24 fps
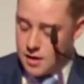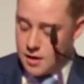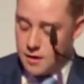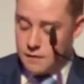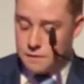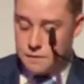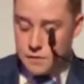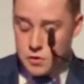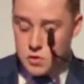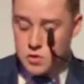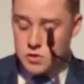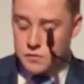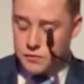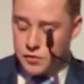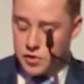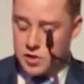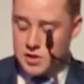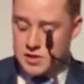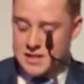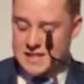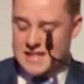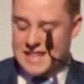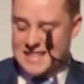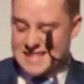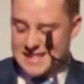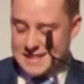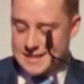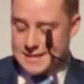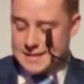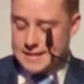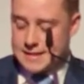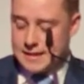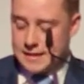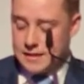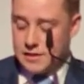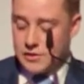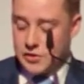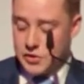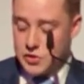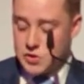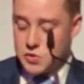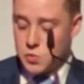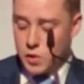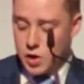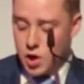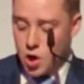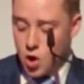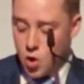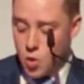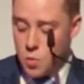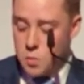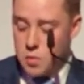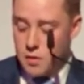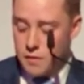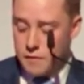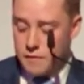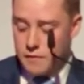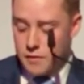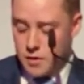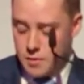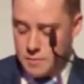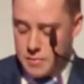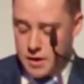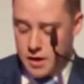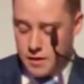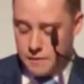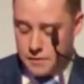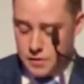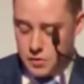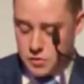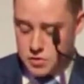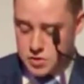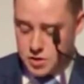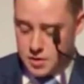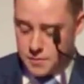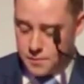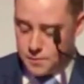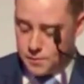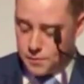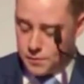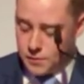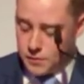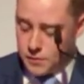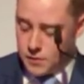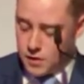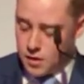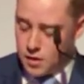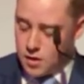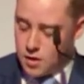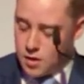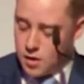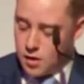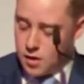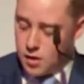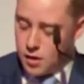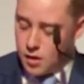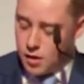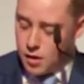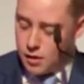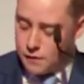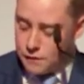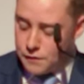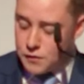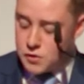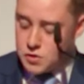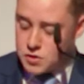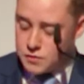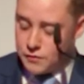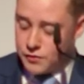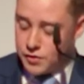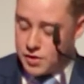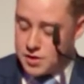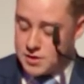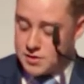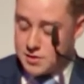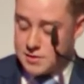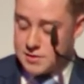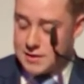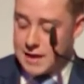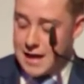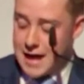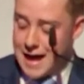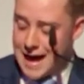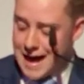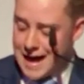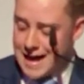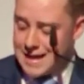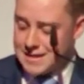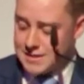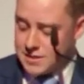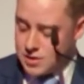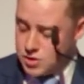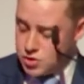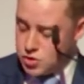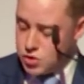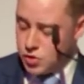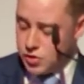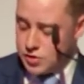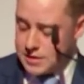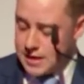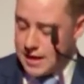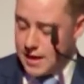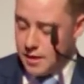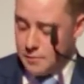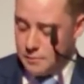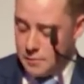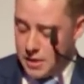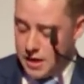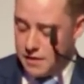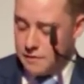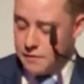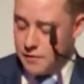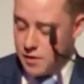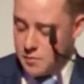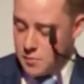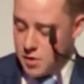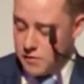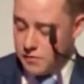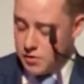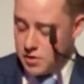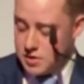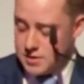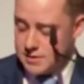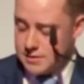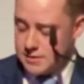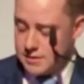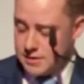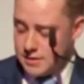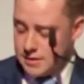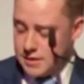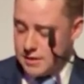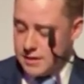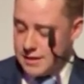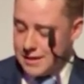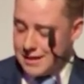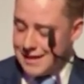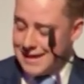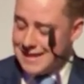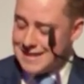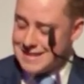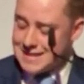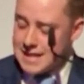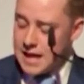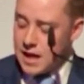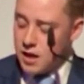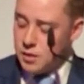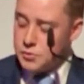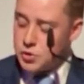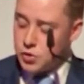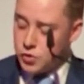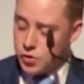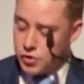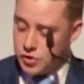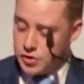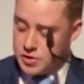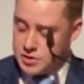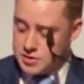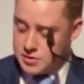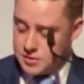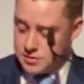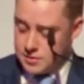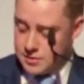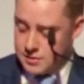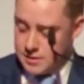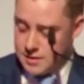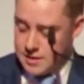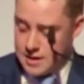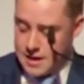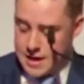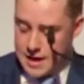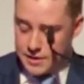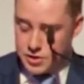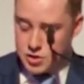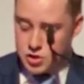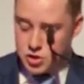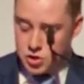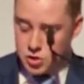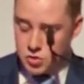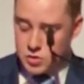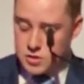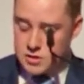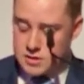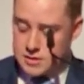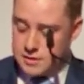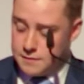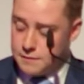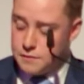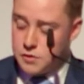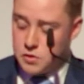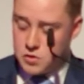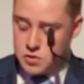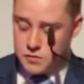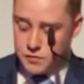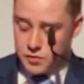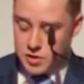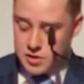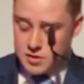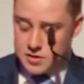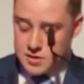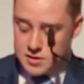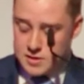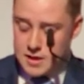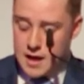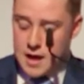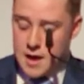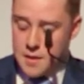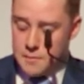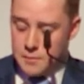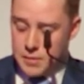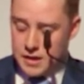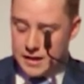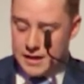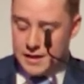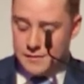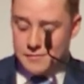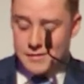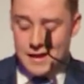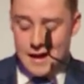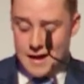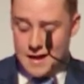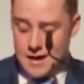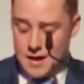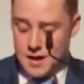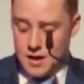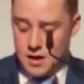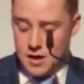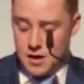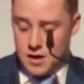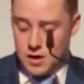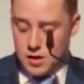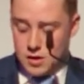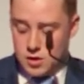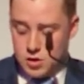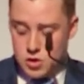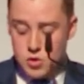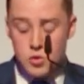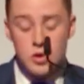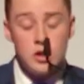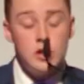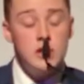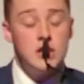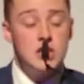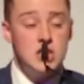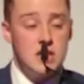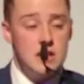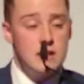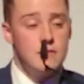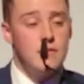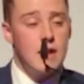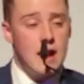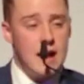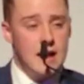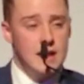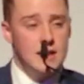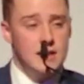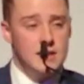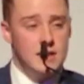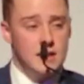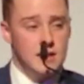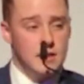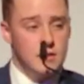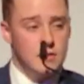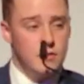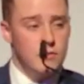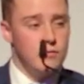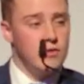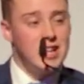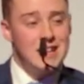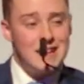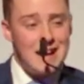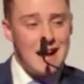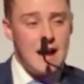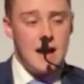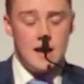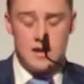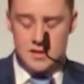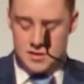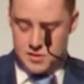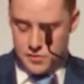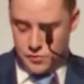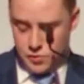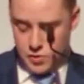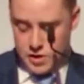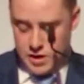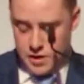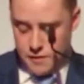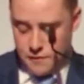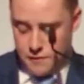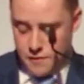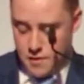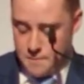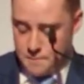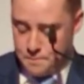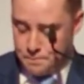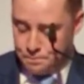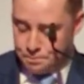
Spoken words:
Future Voices has instilled us with hope for a better future. Future Voices hasn't just helped me find my voice. It has helped others. And the students in Future Voices believe that you can achieve anything, regardless of where you're from.